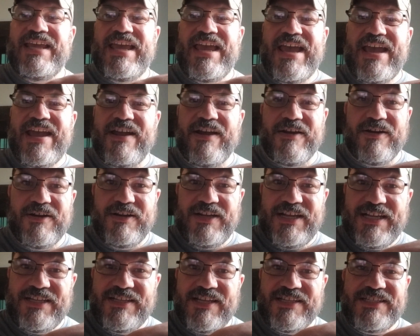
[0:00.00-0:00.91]
care.
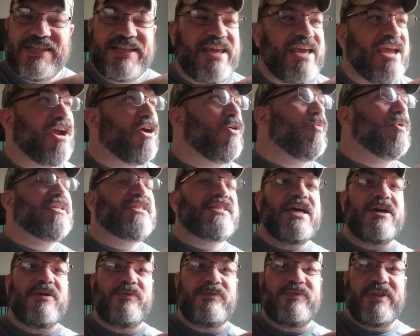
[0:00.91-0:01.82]
It doesn't care what's
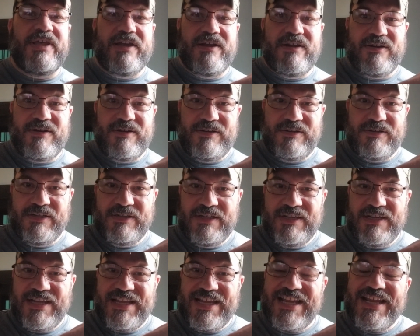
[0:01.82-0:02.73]
out there.
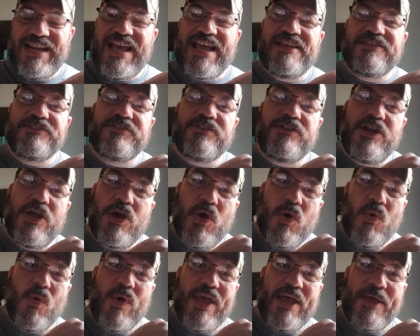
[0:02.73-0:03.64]
It has
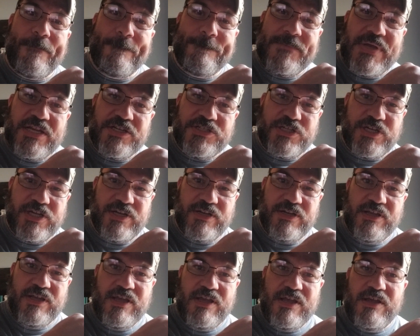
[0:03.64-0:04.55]
no
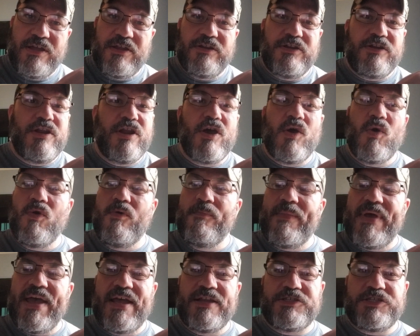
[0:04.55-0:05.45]
ambition, no
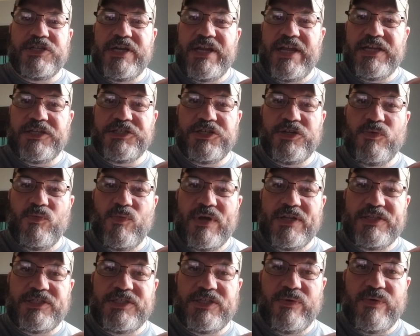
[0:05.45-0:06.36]
imagination
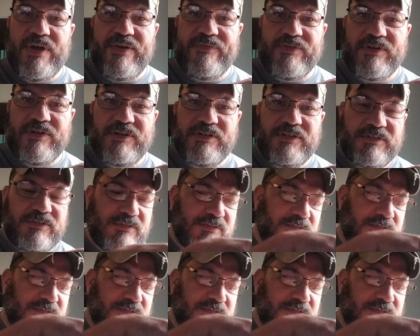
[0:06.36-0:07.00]
whatsoever.